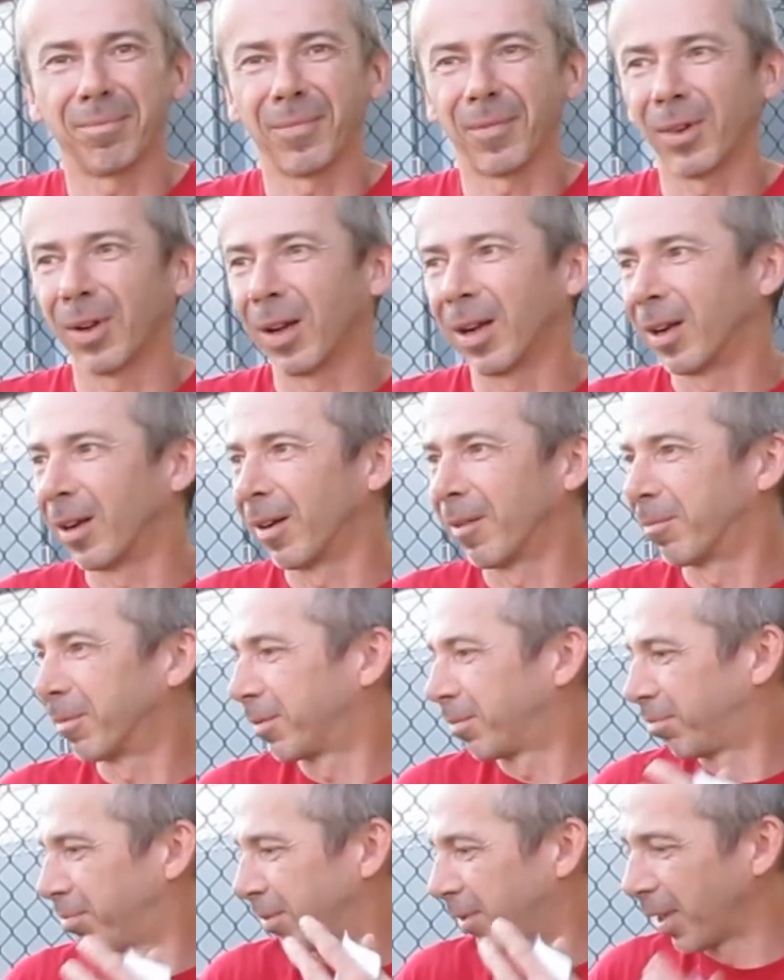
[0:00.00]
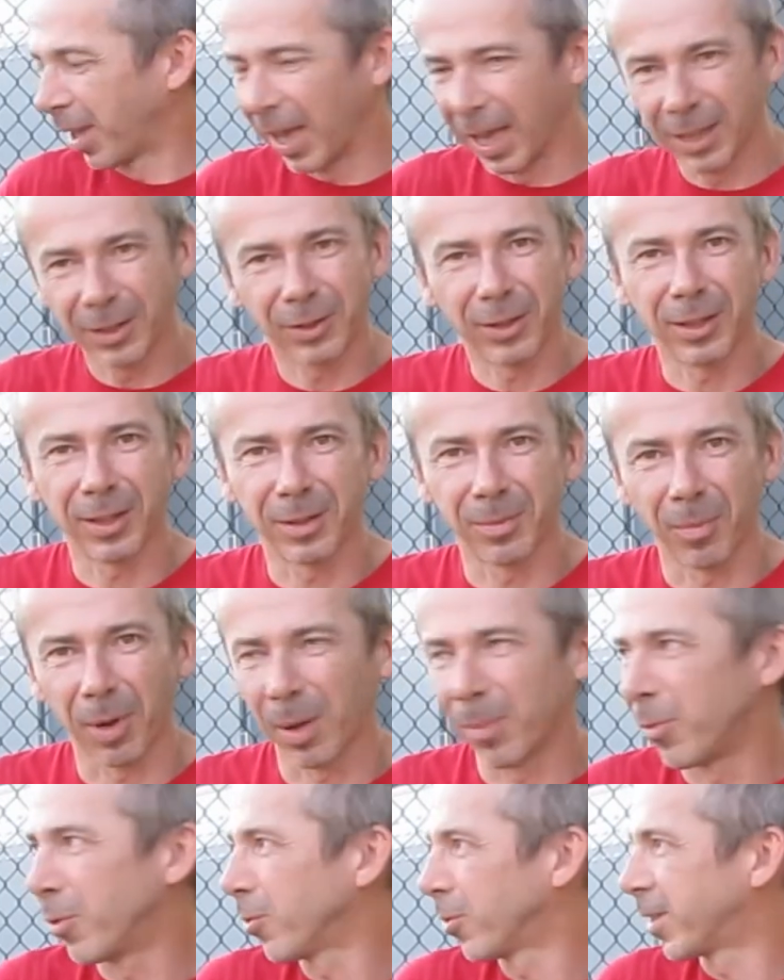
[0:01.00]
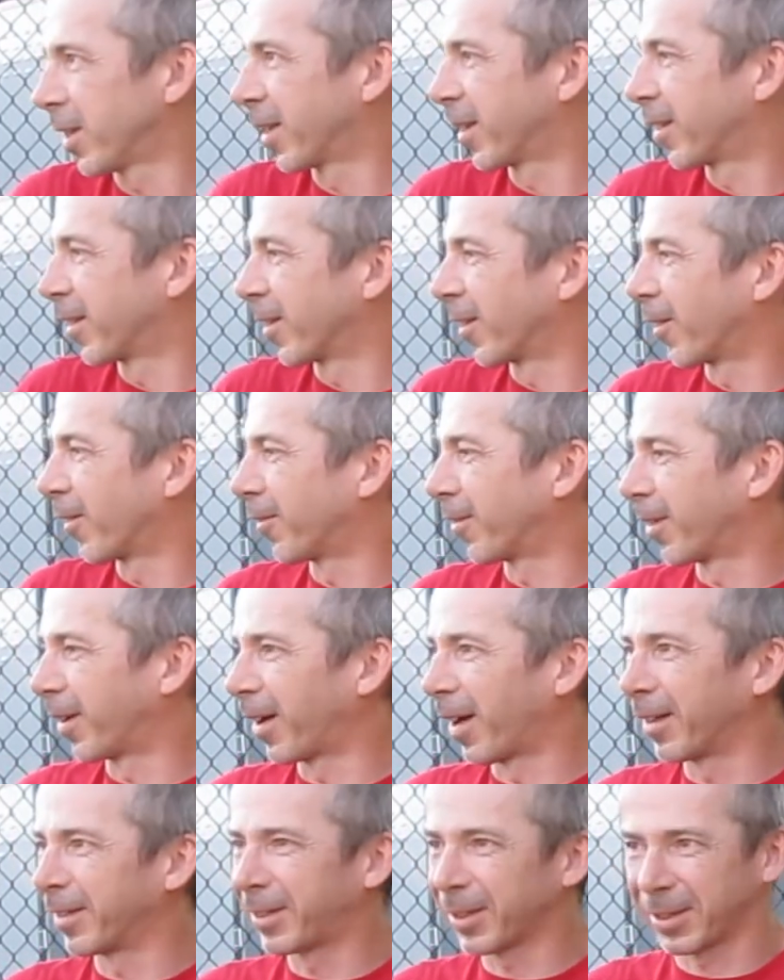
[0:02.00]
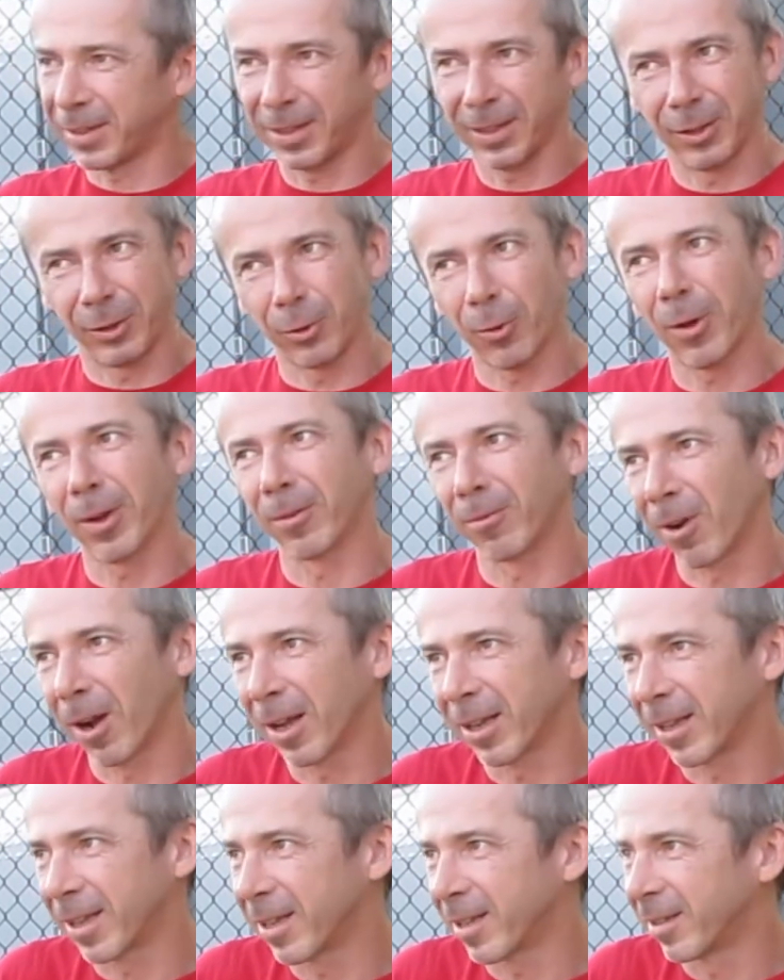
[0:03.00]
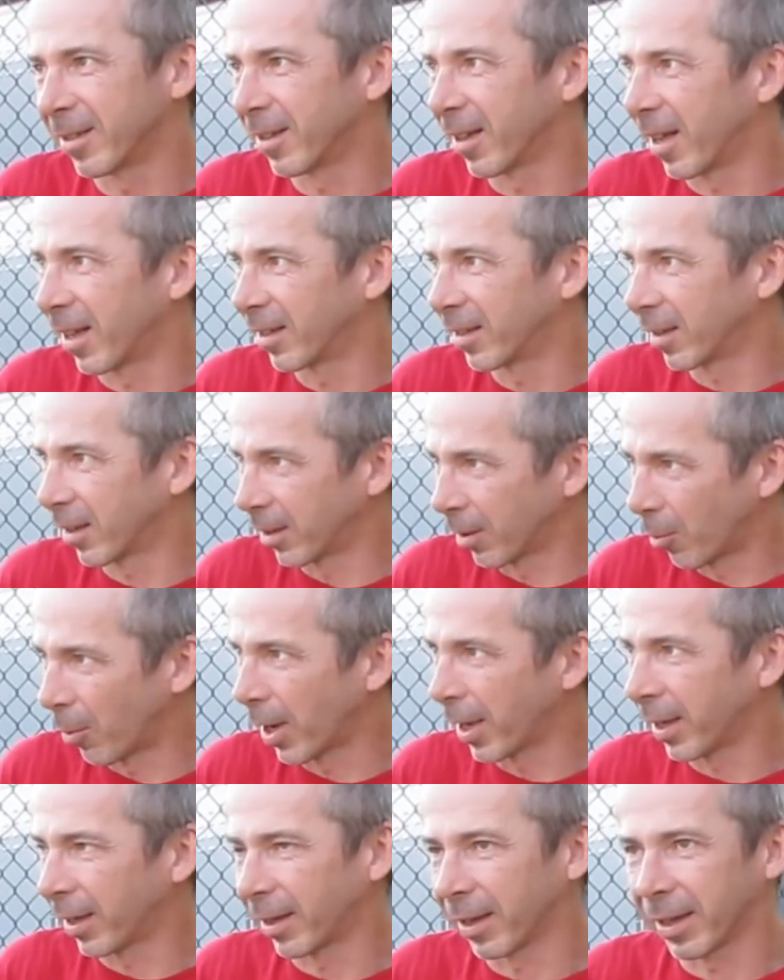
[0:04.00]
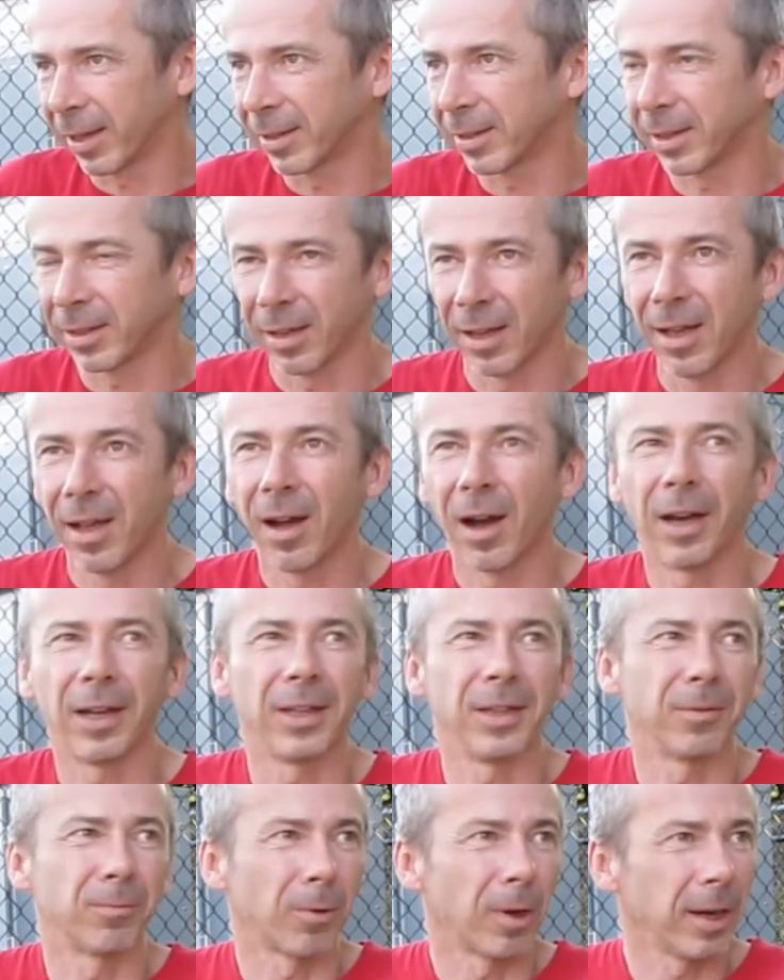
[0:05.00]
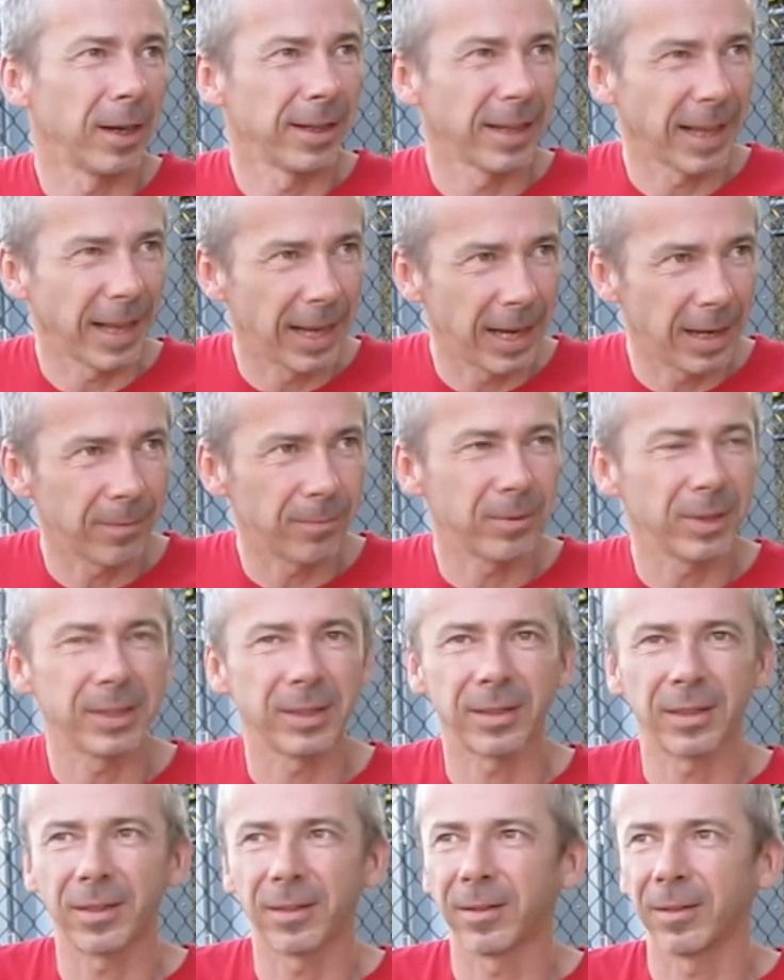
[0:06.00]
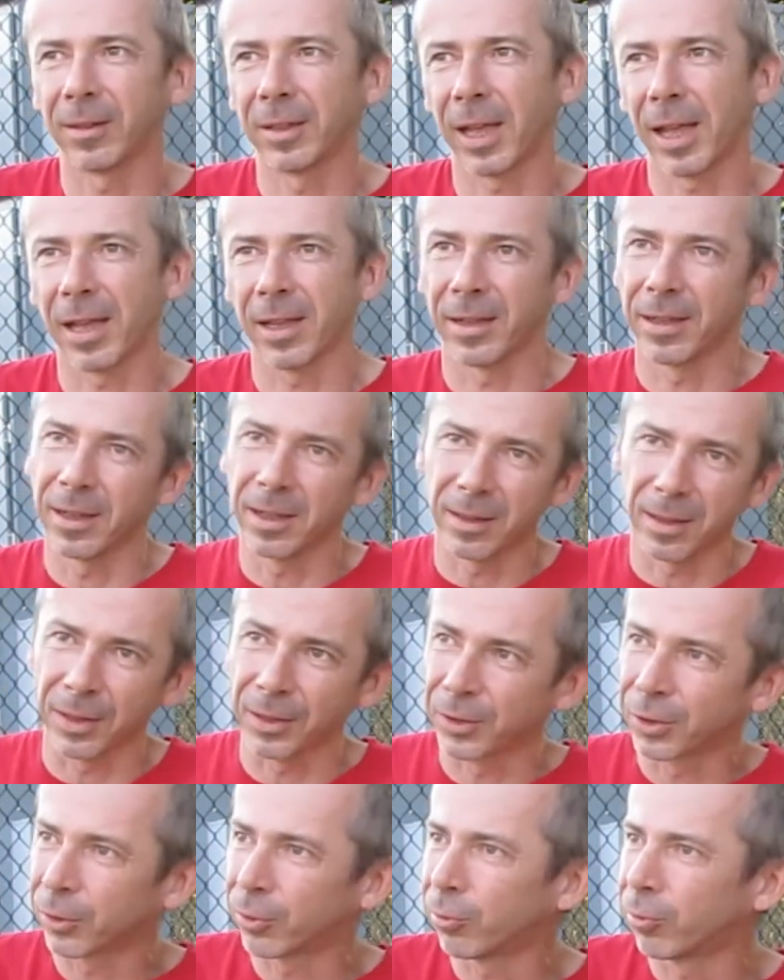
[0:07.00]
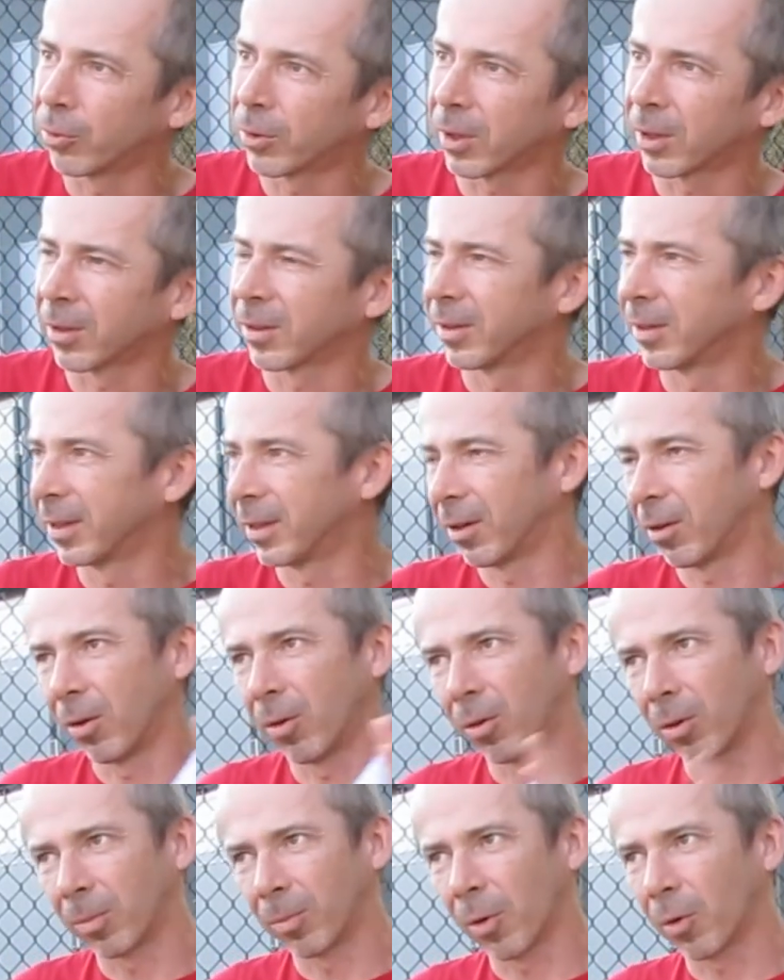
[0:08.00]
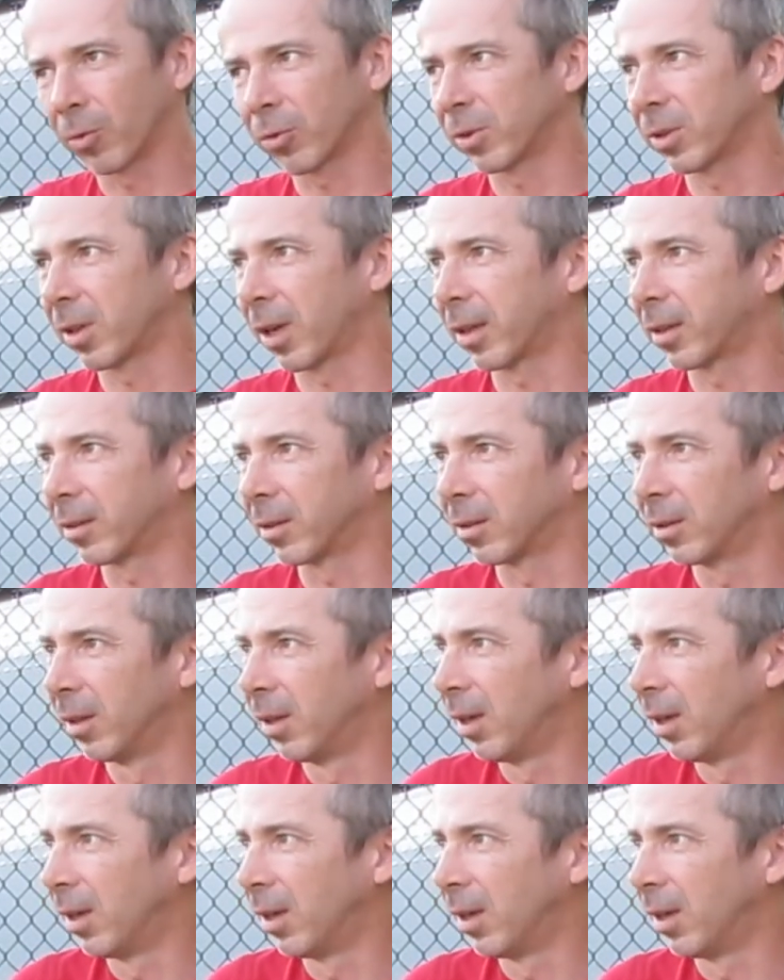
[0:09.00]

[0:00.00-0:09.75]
The engine is my music, I just enjoy riding the way it is. I ride every single day, either it's scooter or motorcycle.